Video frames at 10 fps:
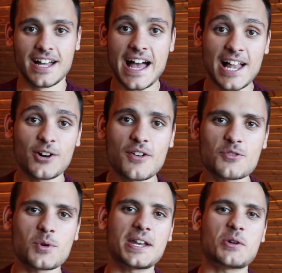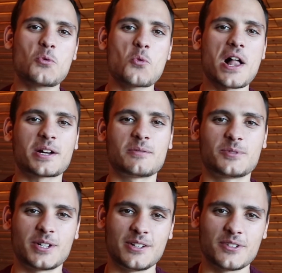Hello everyone,
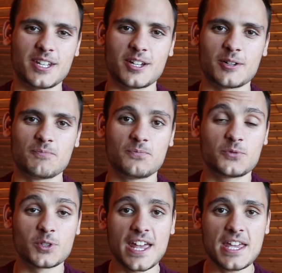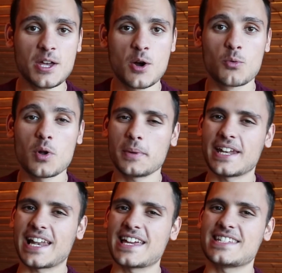welcome to a new video. Today we'll be
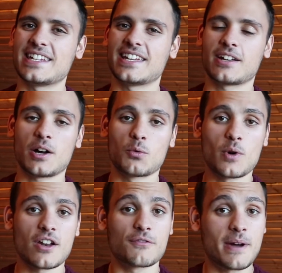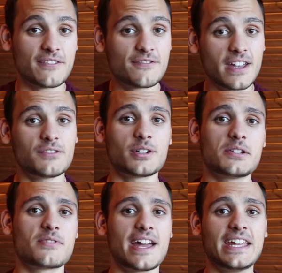analyzing one of my
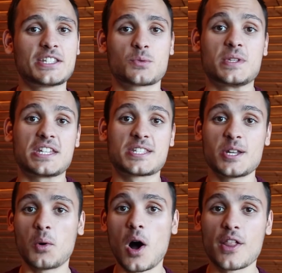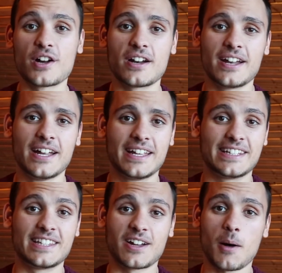favorite REITs, which is no other
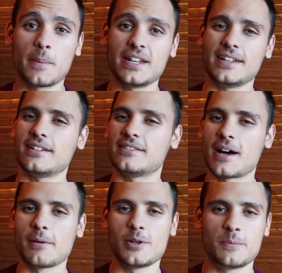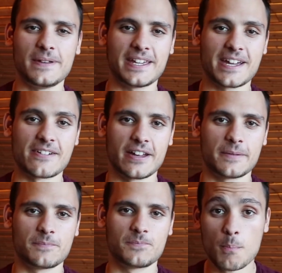than the company WP Carey.
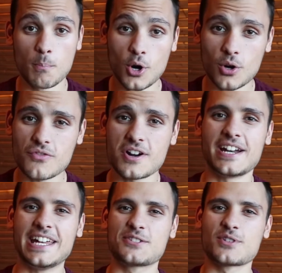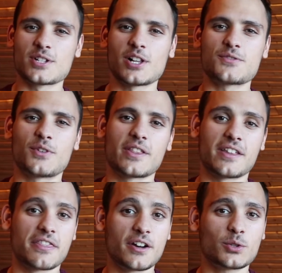Moreover, its results for the
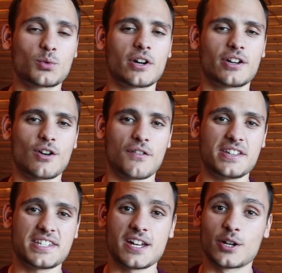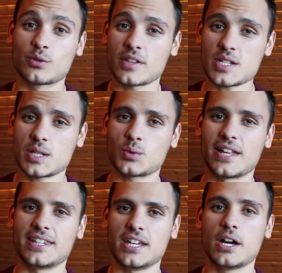third quarter of this year
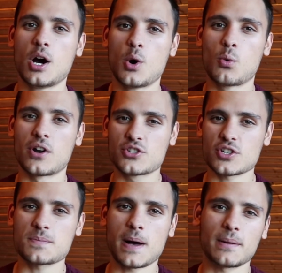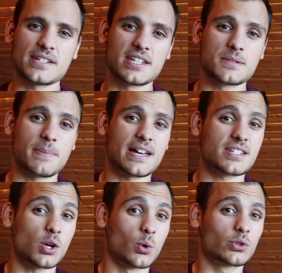2020 were just published this
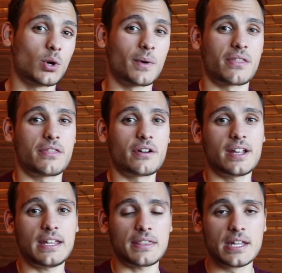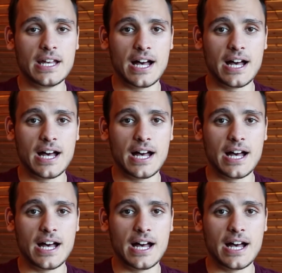past October 30th,